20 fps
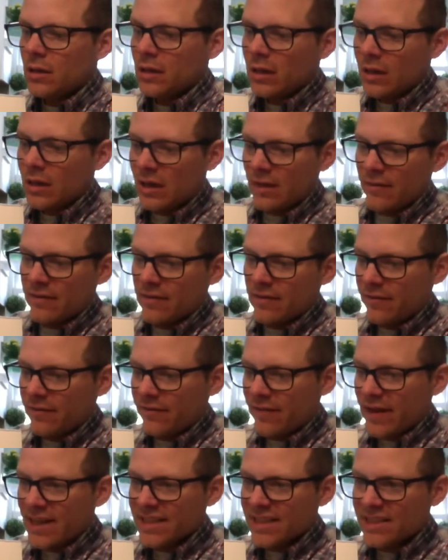of the
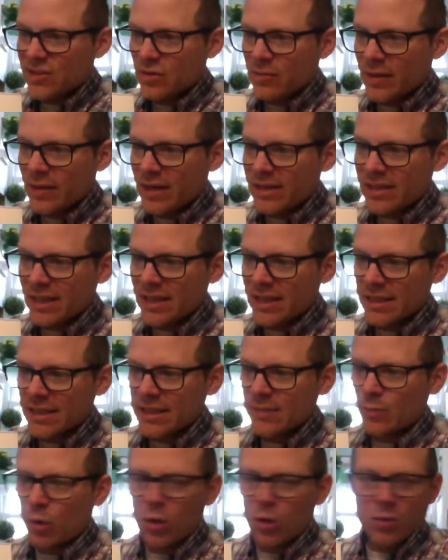face. So I'm gonna take a
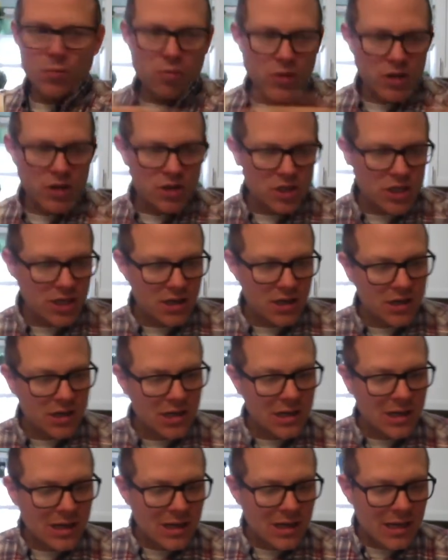small brush here,
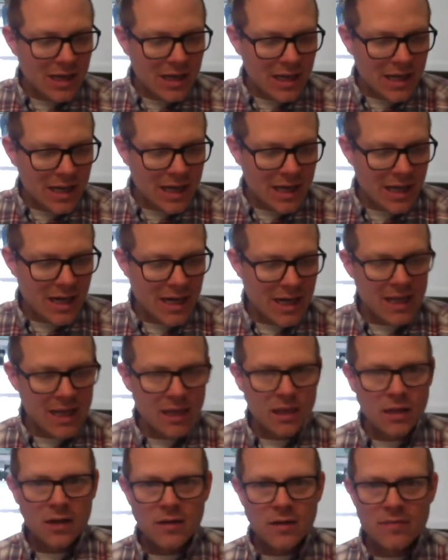and I
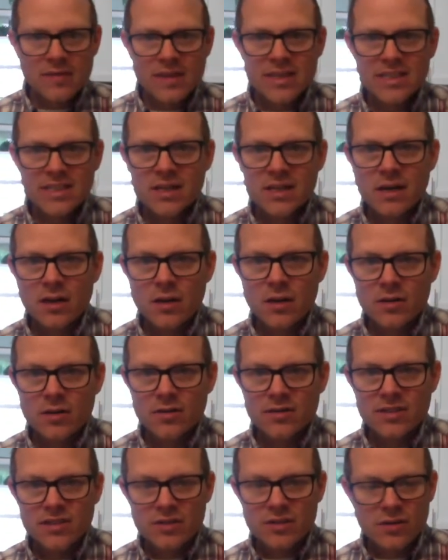love these
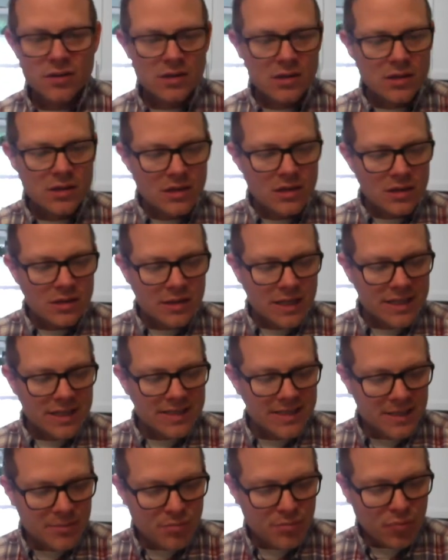colors,
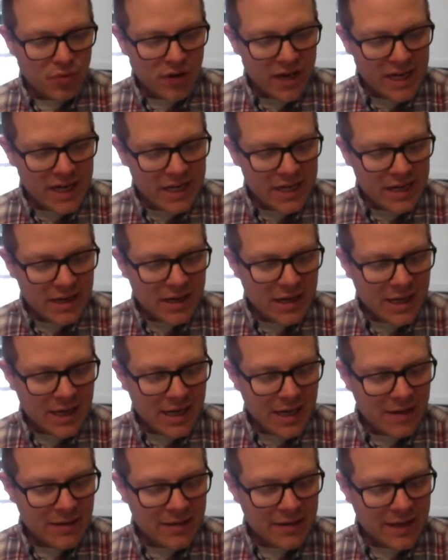nice and bright, and
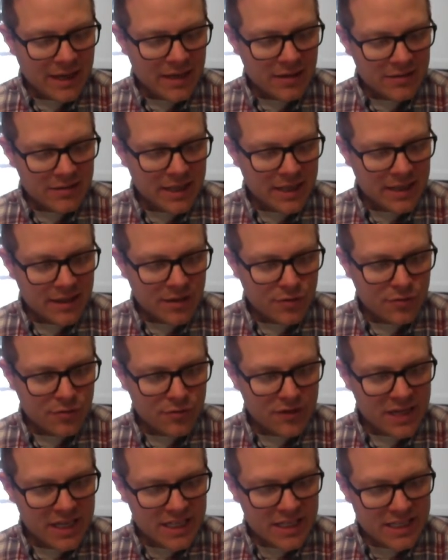I think I'll take the
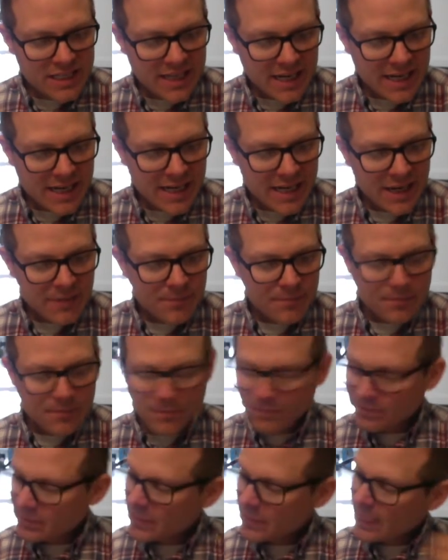green today.
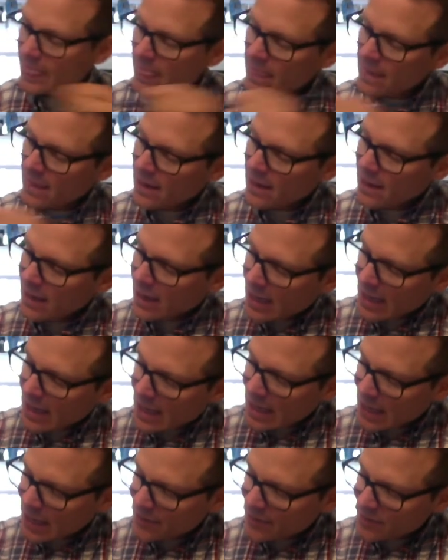
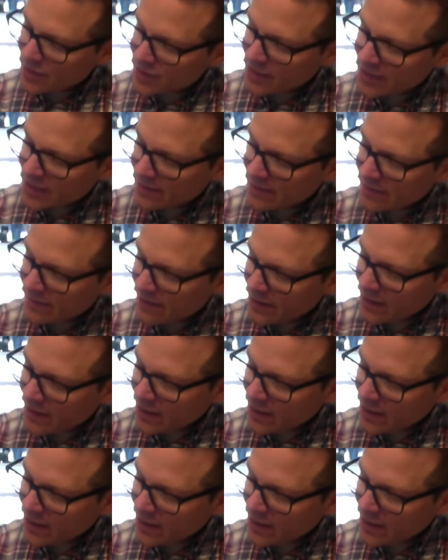And I'm just gonna fill